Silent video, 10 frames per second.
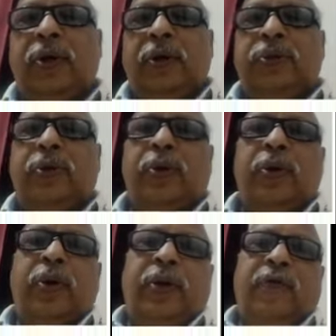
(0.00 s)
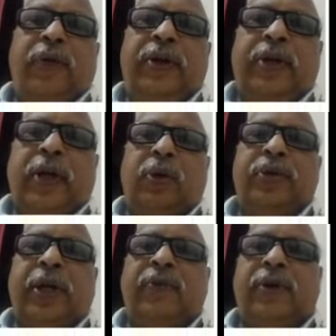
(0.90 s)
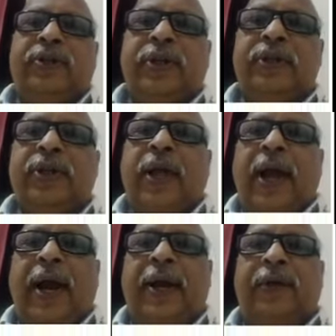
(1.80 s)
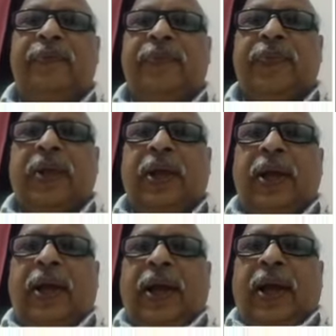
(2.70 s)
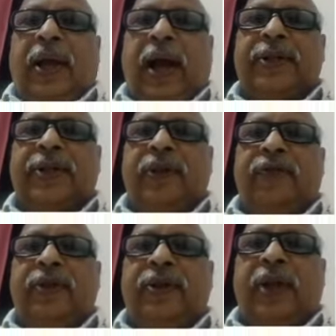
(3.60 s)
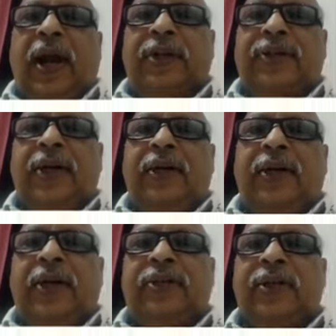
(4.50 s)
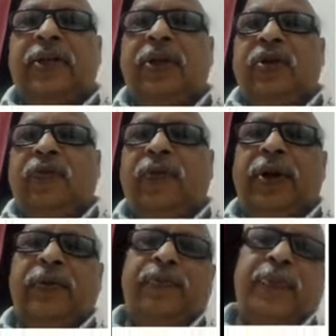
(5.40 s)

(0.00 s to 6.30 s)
So when the technology advances and in the large scale integration, we